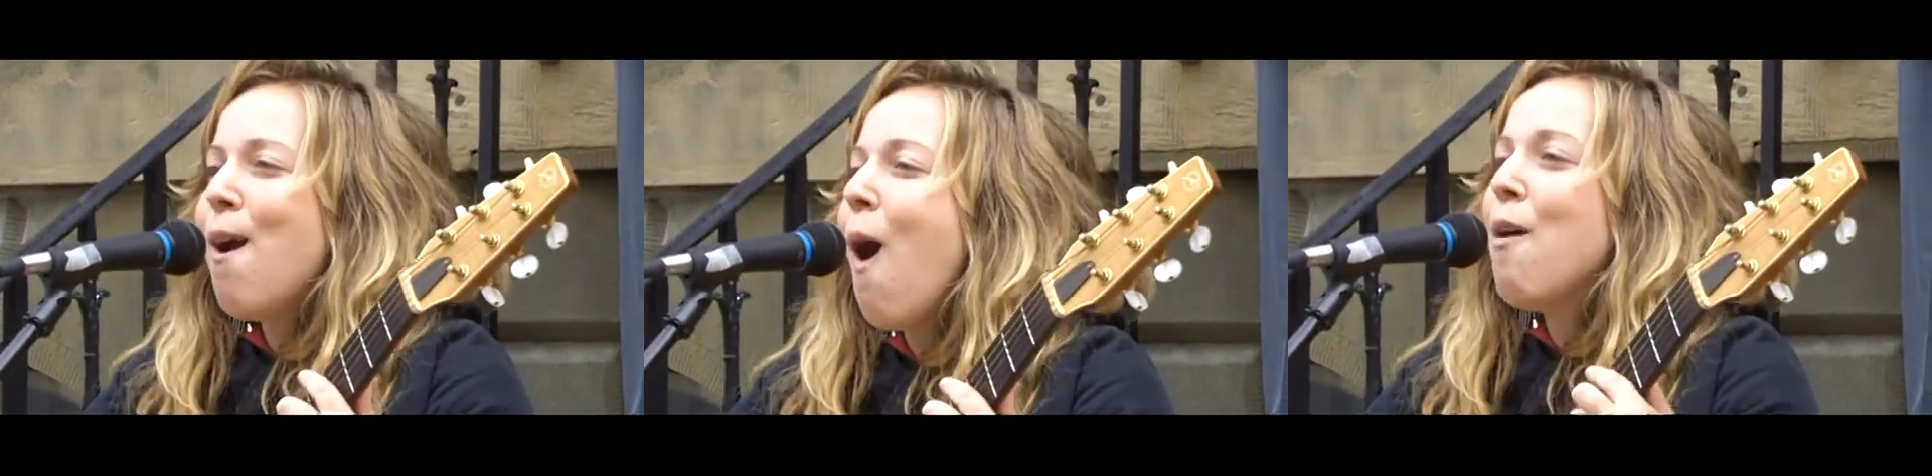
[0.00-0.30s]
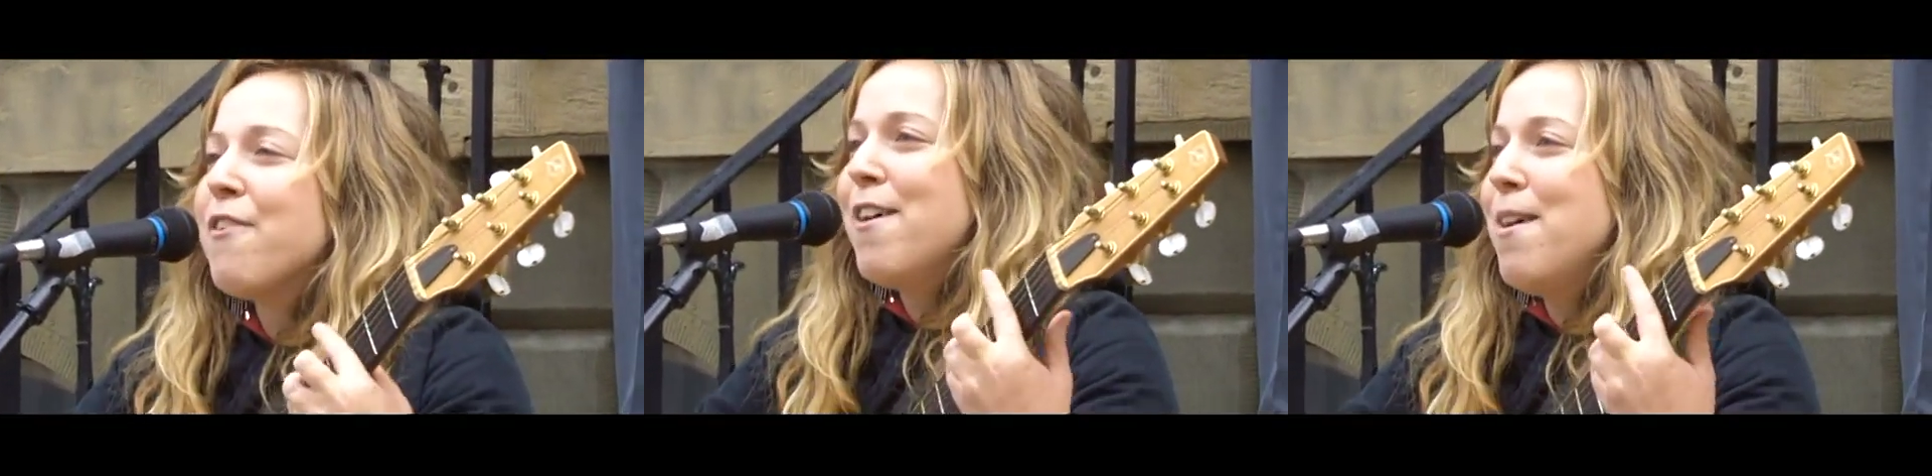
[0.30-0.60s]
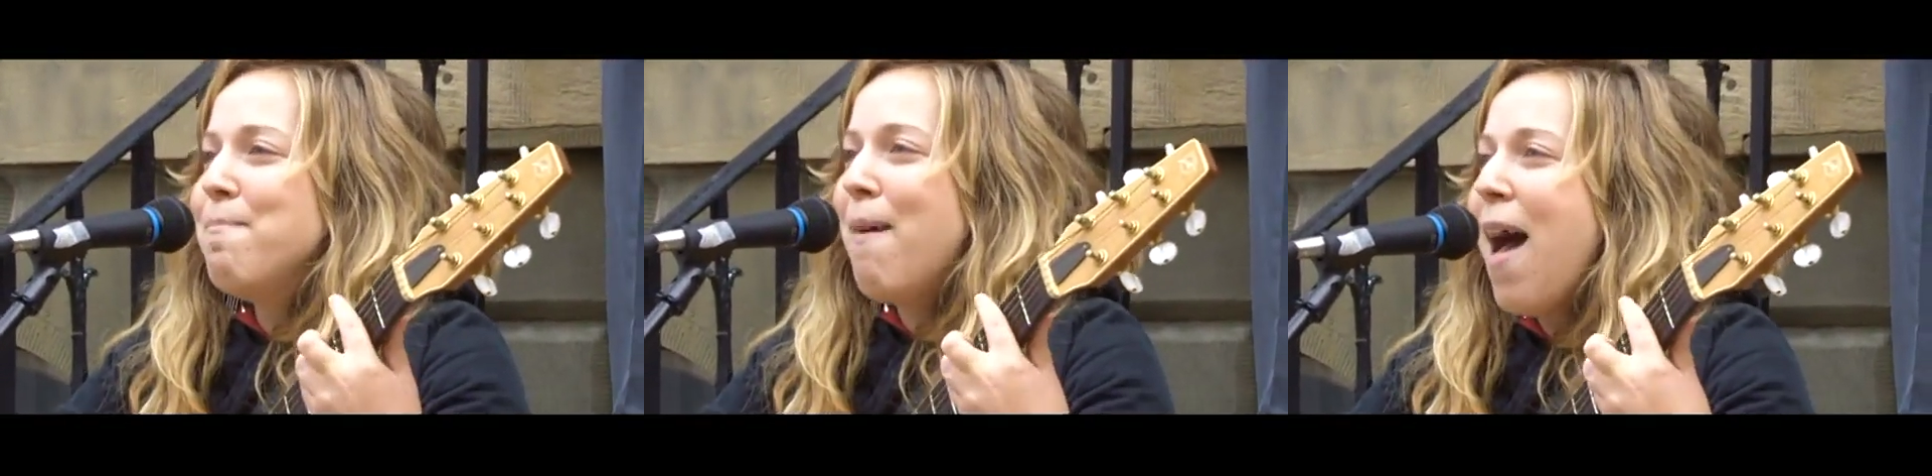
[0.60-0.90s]

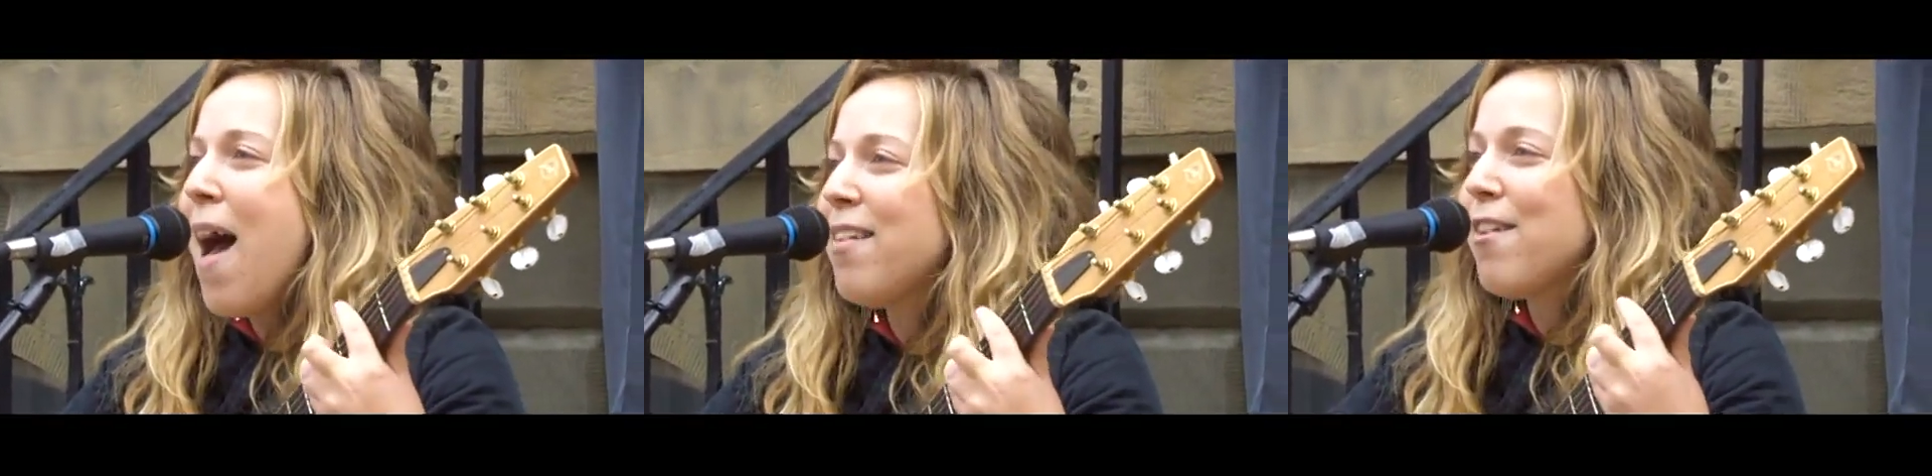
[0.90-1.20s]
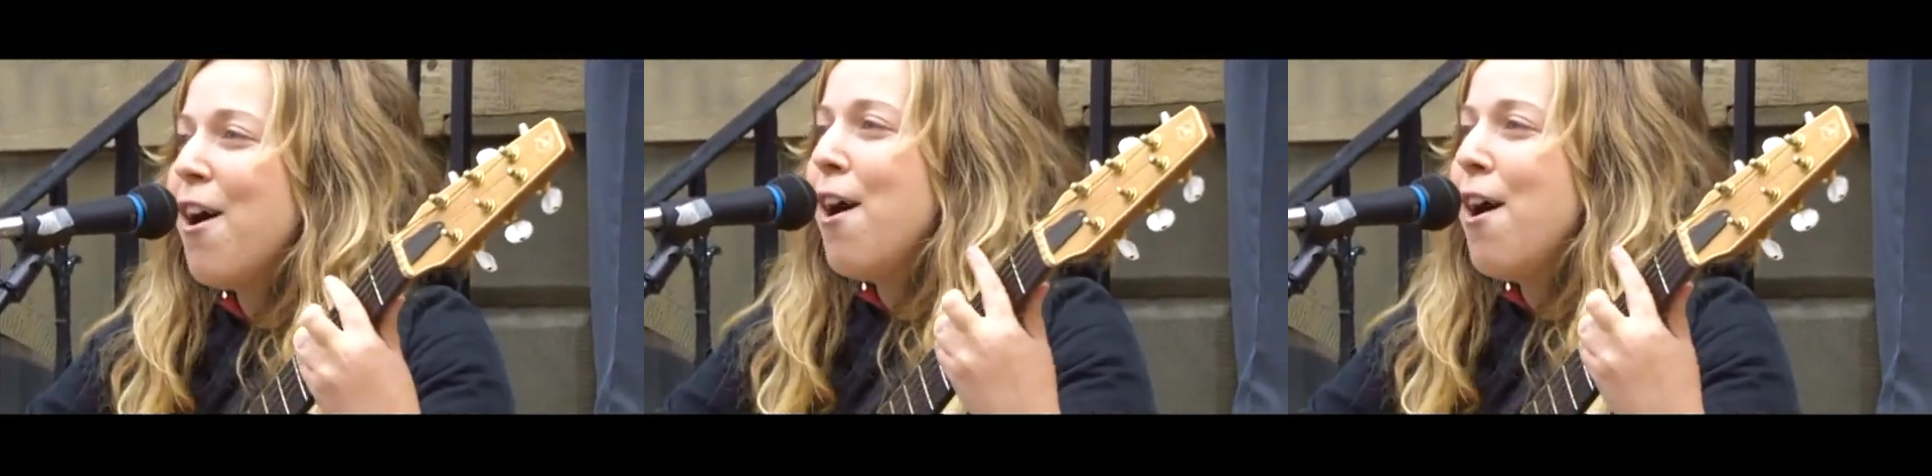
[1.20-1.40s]
over mass